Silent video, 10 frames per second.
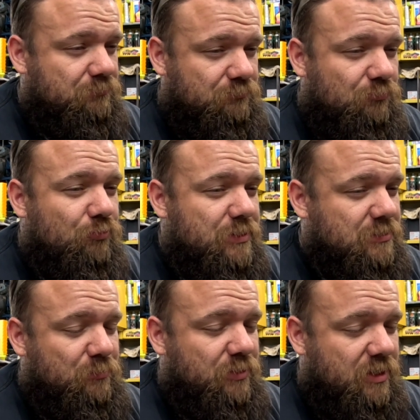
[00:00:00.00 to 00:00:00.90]

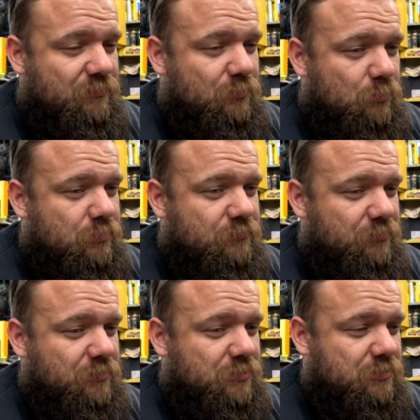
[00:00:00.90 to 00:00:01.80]
reasonably ever ordered for
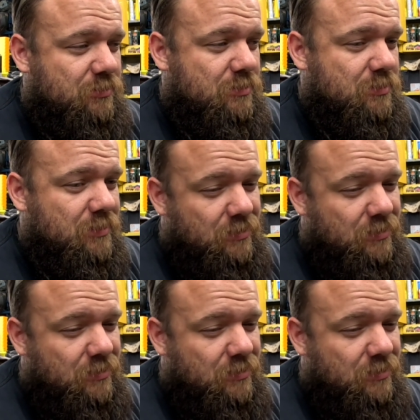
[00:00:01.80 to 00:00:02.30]
this truck.